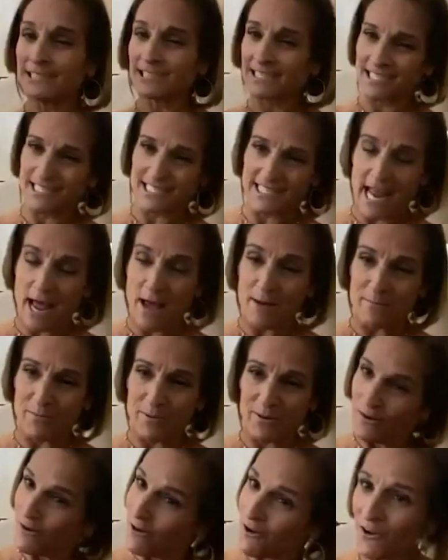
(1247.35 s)
step
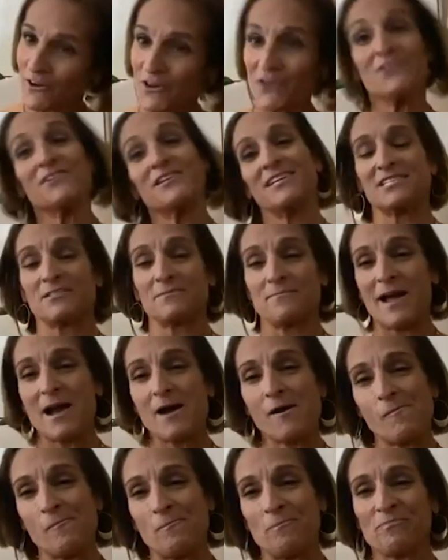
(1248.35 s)
on her
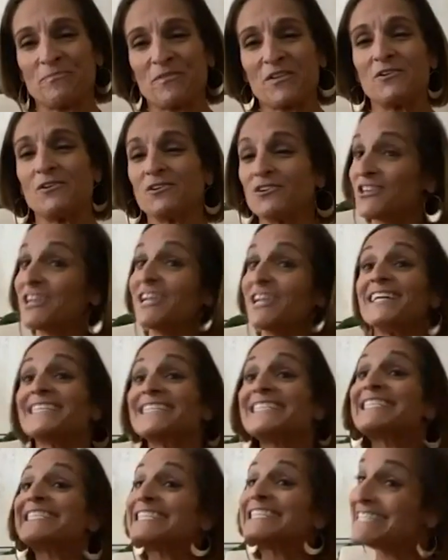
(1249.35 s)
dismount. You know, she didn't
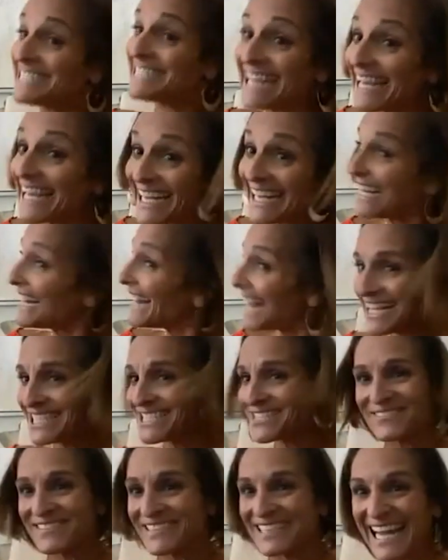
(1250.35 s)
stick it,
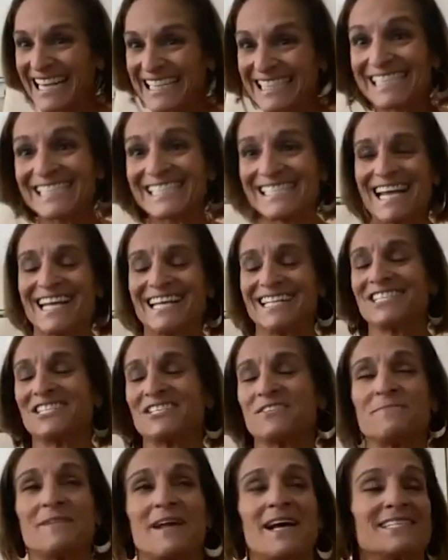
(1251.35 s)
as we like to say in
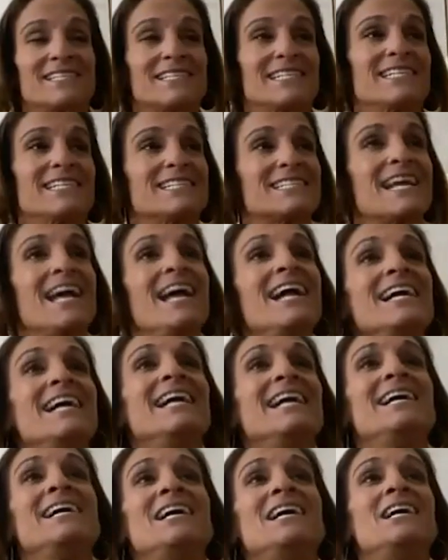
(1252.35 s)
gymnastics.
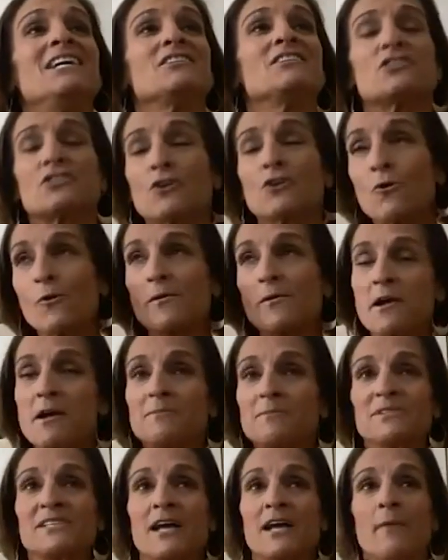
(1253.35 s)
The score
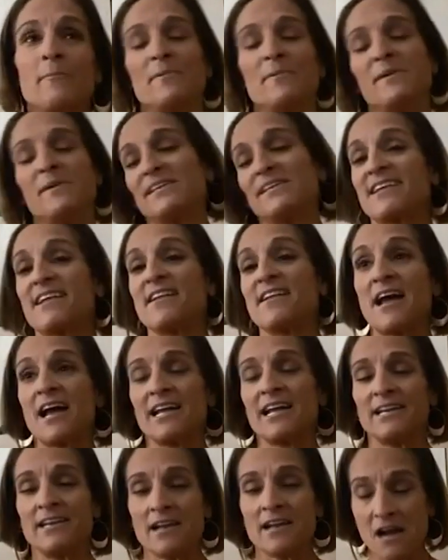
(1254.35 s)
comes up, it's a
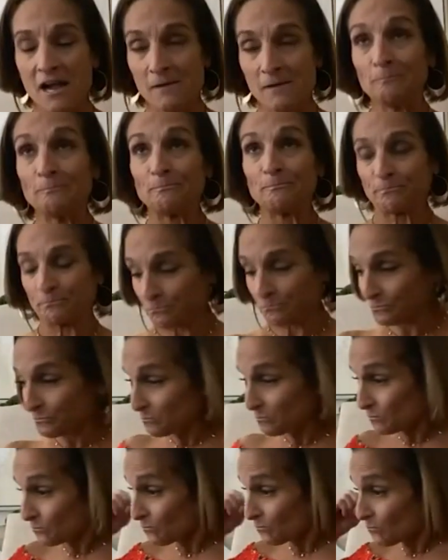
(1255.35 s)
nine nine.
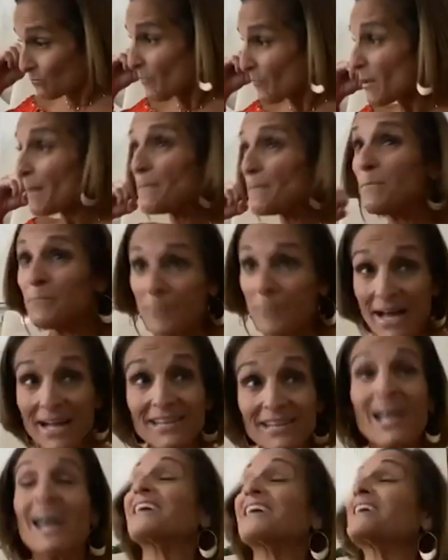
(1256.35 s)

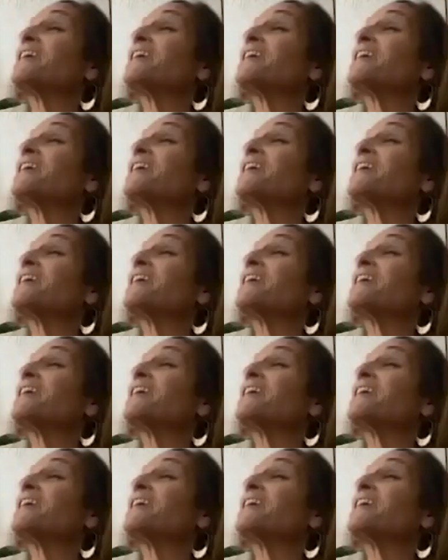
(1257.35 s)
Bella